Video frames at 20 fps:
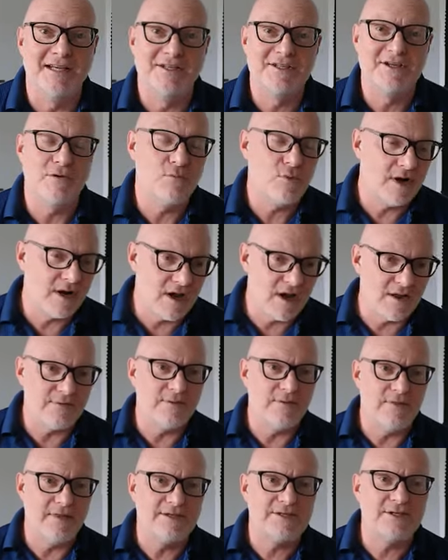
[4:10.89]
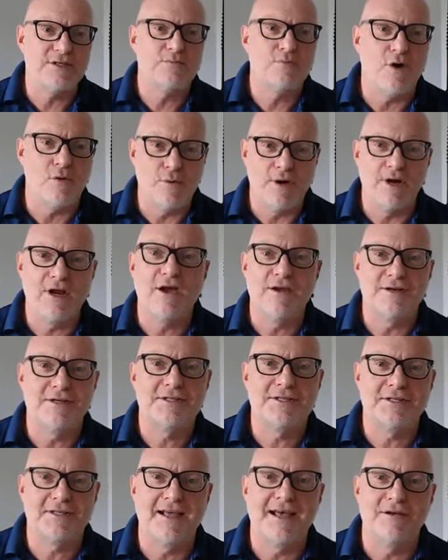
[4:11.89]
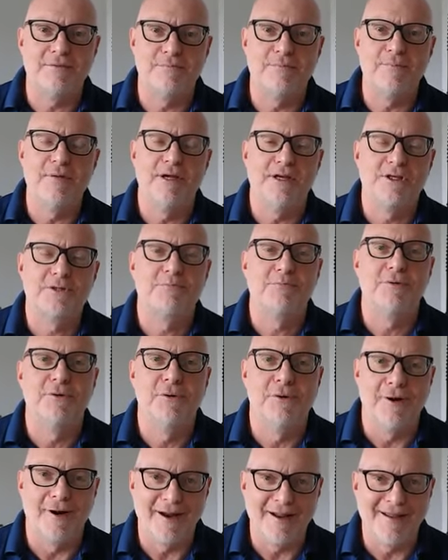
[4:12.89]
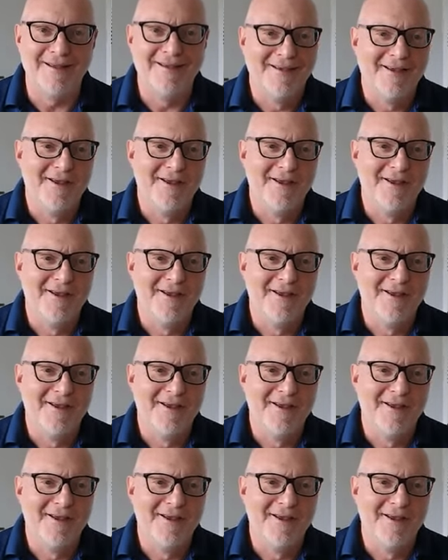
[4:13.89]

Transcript: So this is what we're going to start exploring.